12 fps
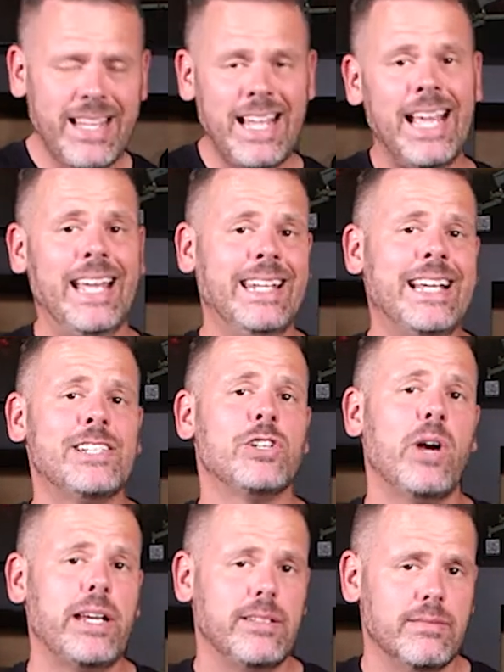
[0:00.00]
And that's
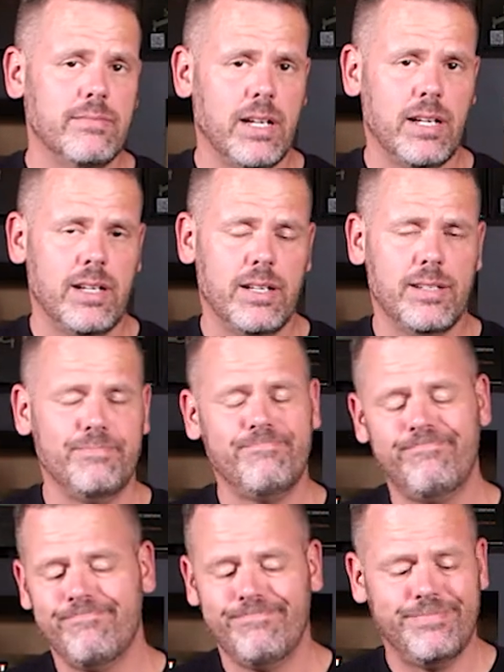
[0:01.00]
great. That
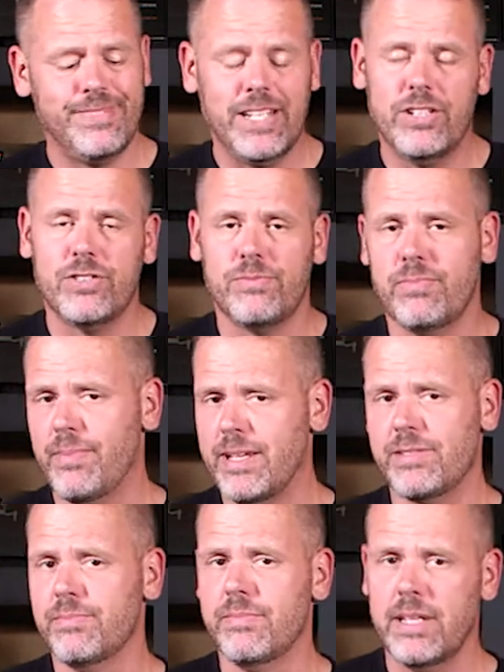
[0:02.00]
just makes
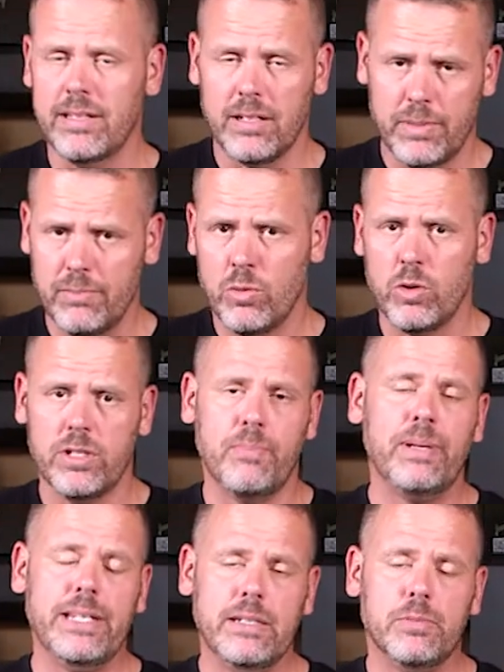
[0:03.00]
them a little bit more
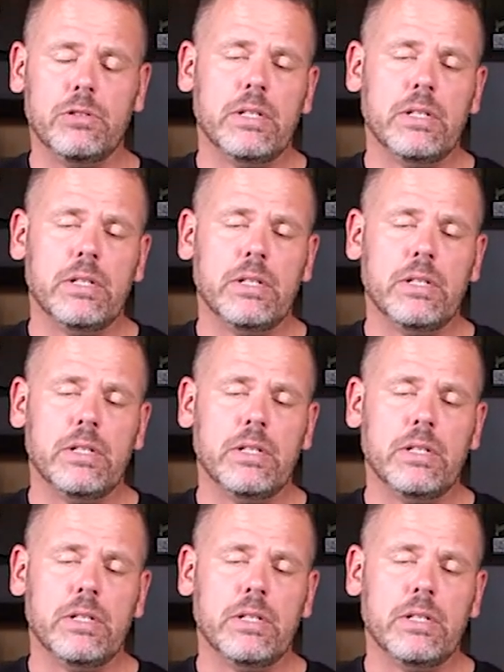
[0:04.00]
dependable.